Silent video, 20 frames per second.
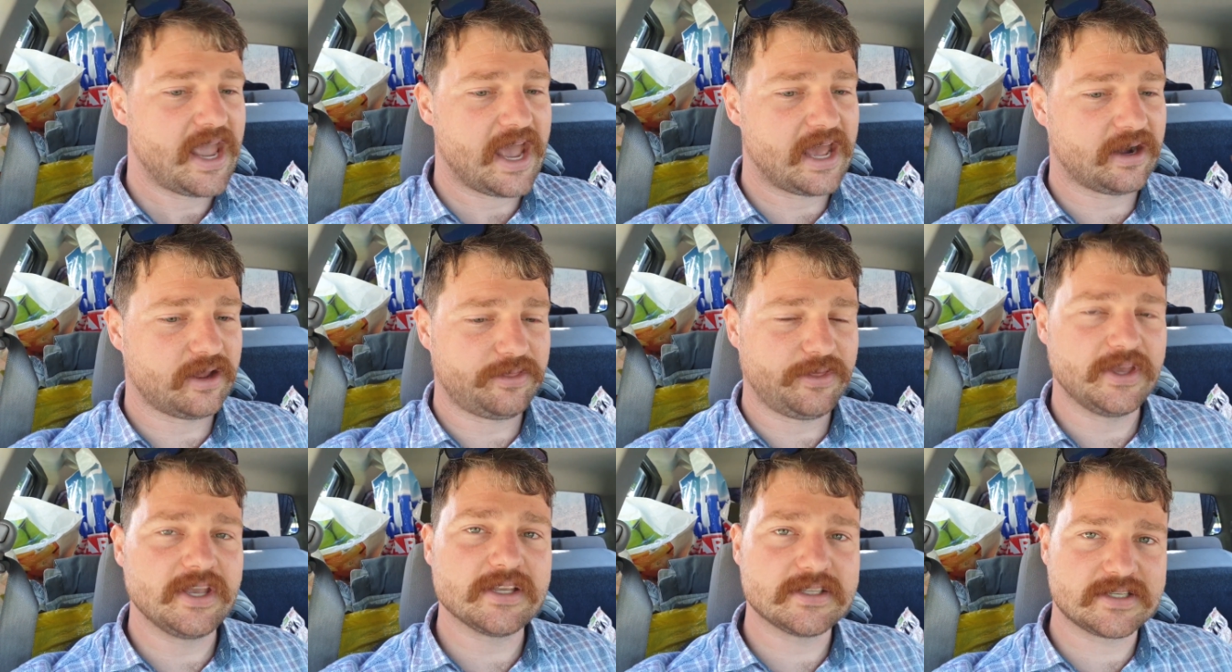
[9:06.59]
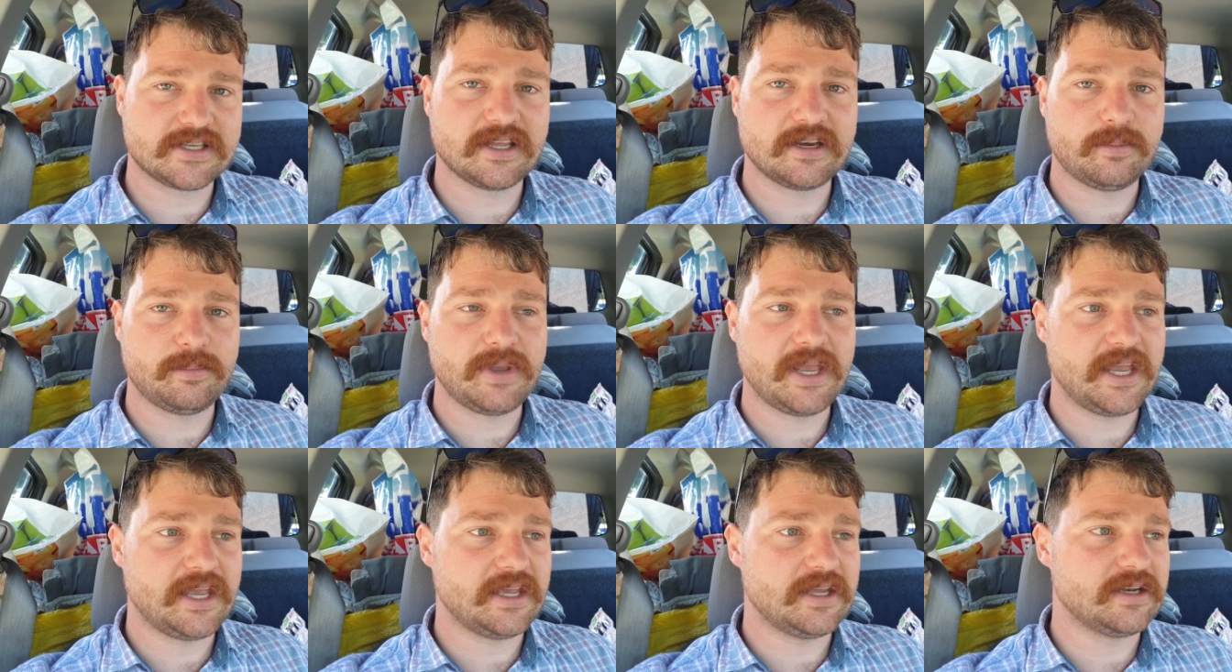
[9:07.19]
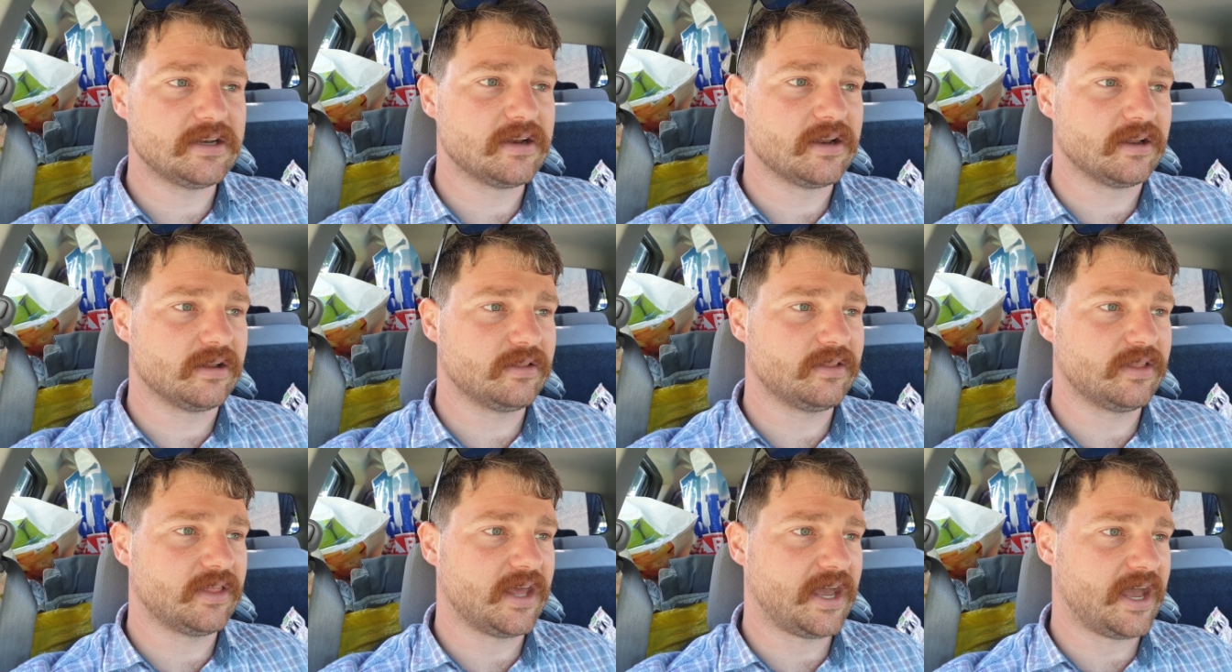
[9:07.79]
and i think it's going to mean
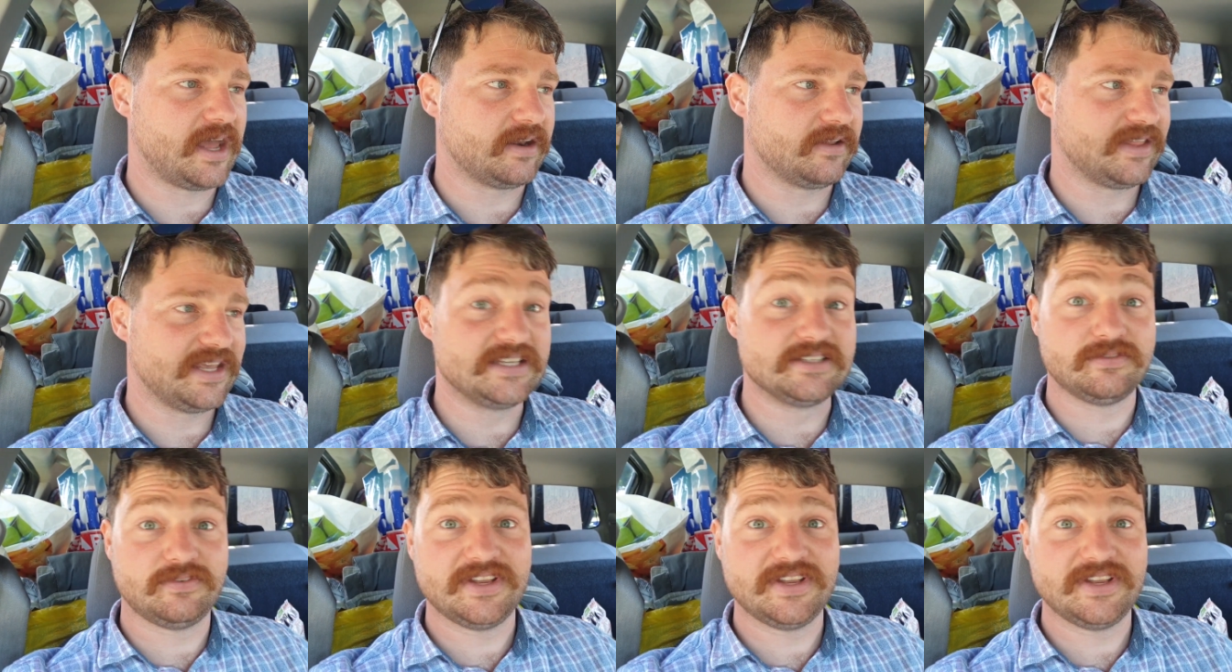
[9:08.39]
that these